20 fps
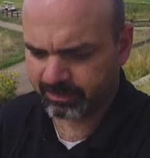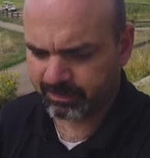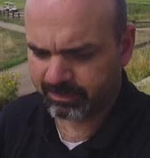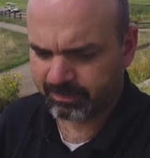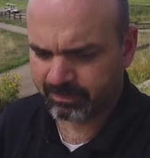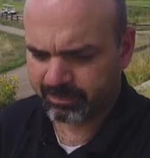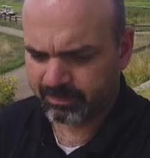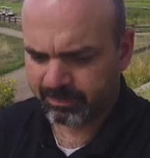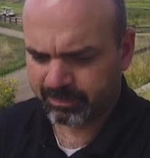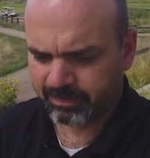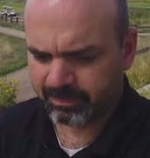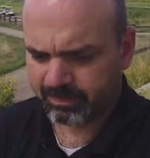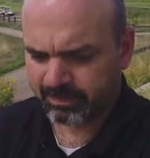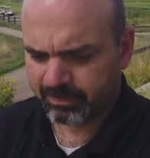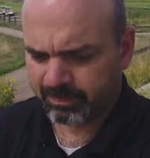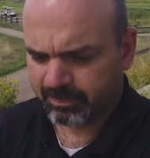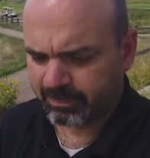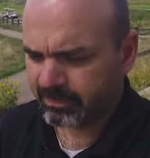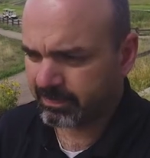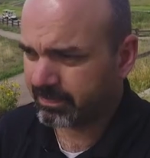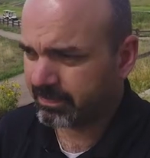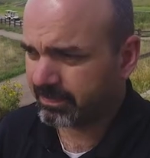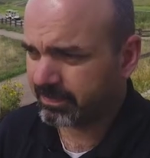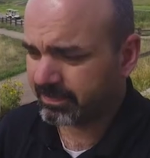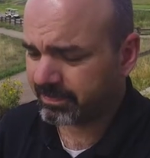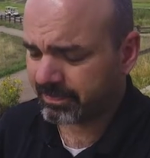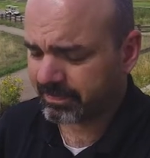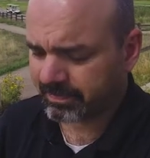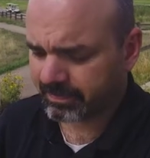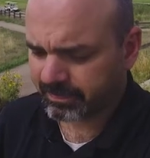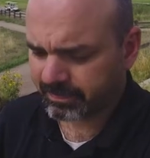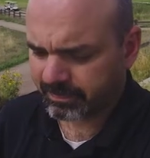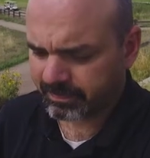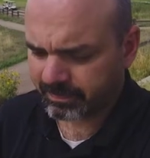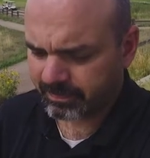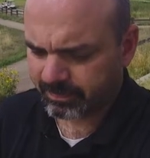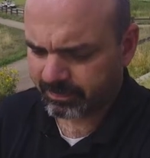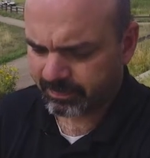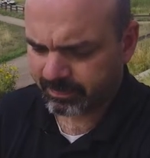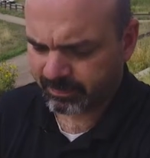
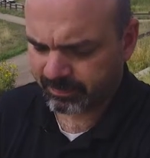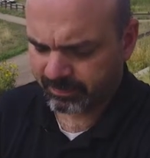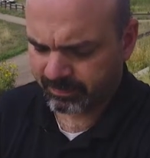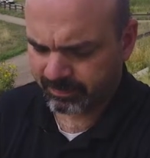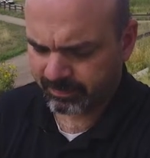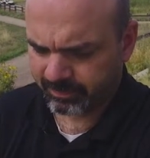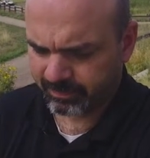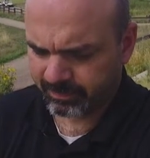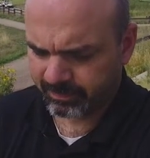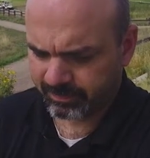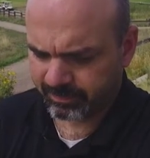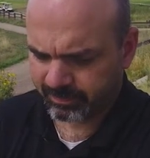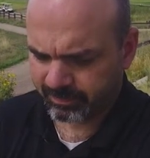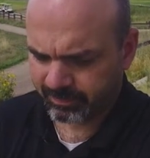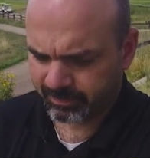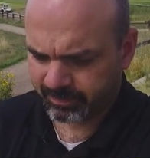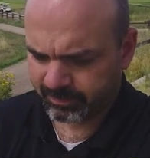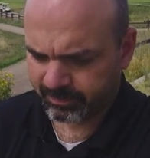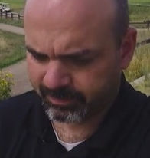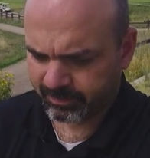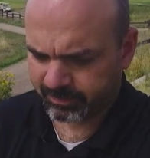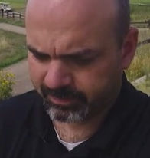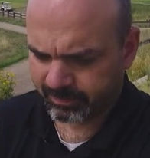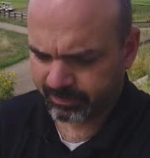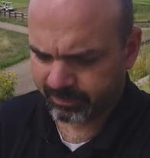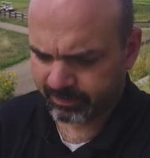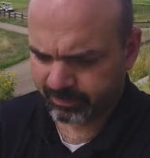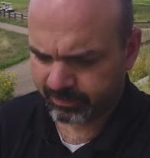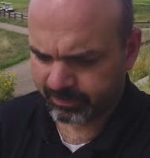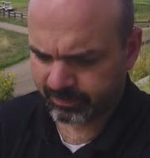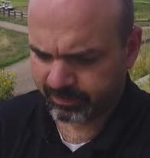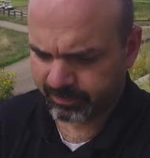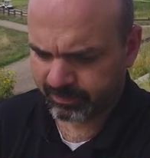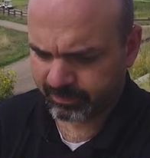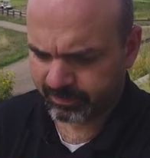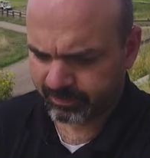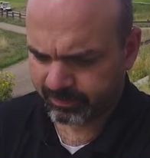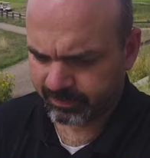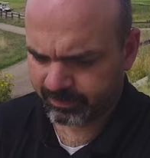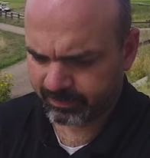
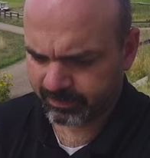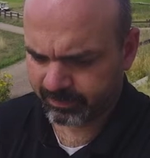(silence)